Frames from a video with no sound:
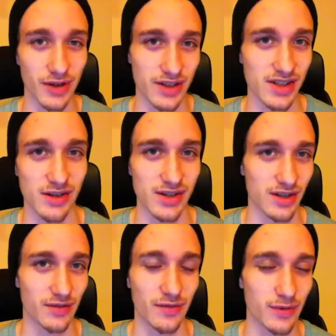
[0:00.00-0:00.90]
consider
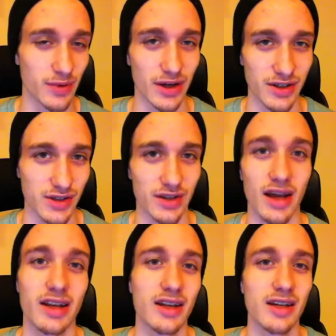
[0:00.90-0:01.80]
selling food products online,